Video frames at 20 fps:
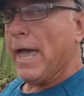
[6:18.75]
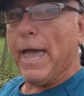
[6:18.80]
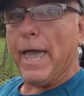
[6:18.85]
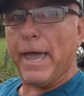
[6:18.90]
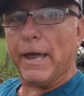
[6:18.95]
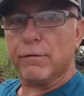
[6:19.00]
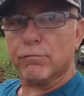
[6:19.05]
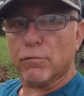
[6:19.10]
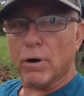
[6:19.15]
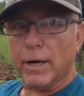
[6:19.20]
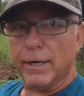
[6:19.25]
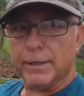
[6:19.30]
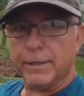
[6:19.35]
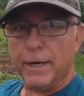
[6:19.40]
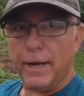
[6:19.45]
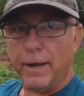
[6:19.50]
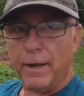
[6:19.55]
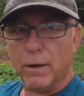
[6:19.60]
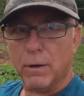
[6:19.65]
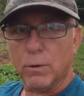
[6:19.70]
And right
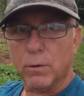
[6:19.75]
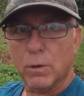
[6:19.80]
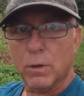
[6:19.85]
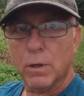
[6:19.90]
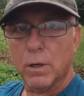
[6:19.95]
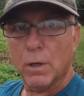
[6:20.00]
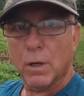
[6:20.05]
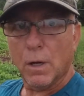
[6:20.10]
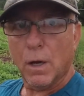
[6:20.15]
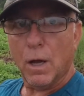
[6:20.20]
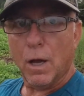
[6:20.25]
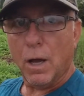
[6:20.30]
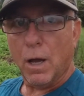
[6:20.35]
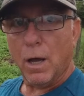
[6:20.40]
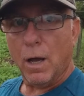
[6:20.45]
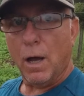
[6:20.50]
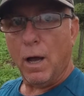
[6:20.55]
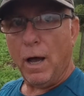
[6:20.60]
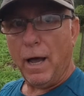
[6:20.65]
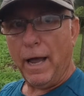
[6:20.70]
now,
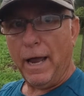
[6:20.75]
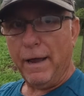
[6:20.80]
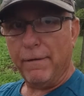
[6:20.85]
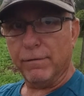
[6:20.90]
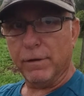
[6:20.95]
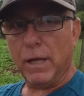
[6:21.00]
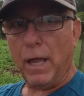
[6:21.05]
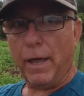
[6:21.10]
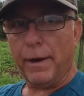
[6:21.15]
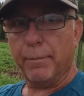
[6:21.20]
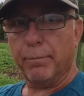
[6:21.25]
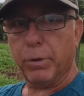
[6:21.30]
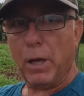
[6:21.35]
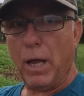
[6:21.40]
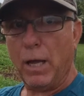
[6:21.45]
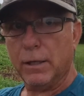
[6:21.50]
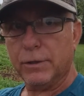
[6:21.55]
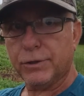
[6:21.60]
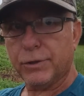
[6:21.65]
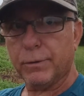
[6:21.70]
I have a lot of
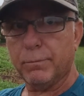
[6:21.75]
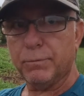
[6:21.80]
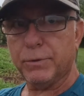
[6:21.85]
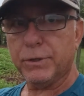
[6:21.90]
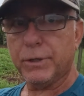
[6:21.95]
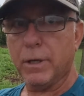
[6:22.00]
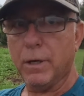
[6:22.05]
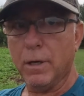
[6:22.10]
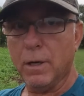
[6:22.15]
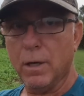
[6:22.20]
blossoms